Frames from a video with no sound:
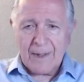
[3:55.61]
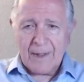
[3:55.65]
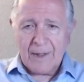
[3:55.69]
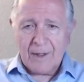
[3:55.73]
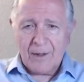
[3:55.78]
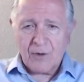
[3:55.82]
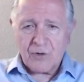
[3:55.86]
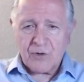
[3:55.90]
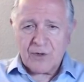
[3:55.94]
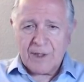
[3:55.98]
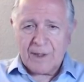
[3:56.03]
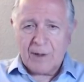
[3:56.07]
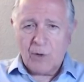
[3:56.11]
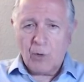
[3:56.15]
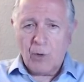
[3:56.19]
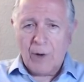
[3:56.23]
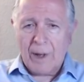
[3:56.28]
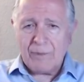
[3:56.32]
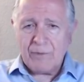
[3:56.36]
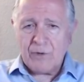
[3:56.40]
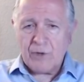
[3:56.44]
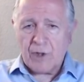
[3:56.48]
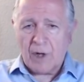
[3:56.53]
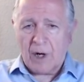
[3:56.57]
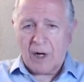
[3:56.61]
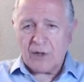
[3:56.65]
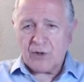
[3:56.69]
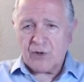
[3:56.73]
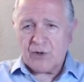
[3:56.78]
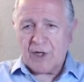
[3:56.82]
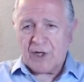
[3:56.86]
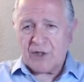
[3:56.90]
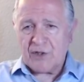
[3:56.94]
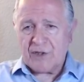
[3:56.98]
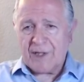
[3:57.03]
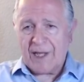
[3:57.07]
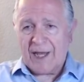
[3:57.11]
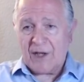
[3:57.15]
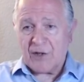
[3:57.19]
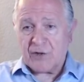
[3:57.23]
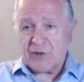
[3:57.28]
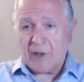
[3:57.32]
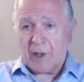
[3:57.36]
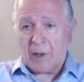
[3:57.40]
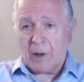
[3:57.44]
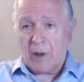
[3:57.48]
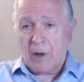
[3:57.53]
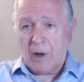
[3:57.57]
Now see, the web chart just has
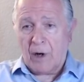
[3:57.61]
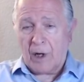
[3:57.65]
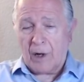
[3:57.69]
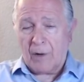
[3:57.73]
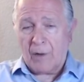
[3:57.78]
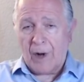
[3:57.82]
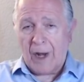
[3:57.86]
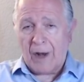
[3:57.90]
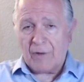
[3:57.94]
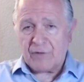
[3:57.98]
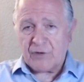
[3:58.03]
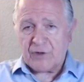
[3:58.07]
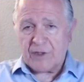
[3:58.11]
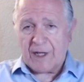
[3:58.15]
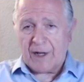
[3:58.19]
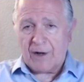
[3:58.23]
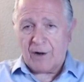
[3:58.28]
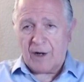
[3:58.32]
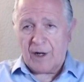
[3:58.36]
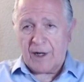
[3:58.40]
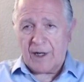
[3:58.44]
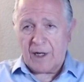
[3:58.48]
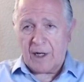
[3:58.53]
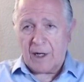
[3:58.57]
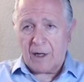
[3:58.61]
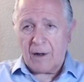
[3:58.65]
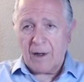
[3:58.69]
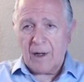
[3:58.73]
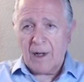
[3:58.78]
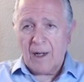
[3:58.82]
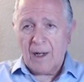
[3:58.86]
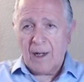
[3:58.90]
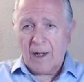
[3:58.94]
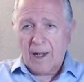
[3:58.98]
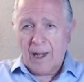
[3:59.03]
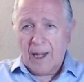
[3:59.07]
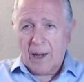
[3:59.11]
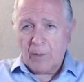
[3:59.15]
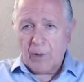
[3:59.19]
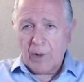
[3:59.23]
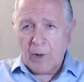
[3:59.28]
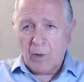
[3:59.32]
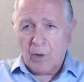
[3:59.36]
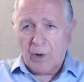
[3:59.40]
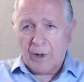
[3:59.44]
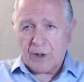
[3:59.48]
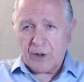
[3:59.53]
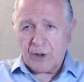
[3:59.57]
the longer offset on here, and we
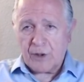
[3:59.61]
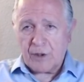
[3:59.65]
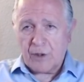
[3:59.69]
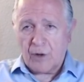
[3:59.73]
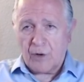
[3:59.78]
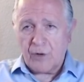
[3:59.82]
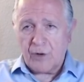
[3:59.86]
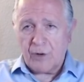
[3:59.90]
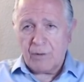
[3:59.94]
want to show you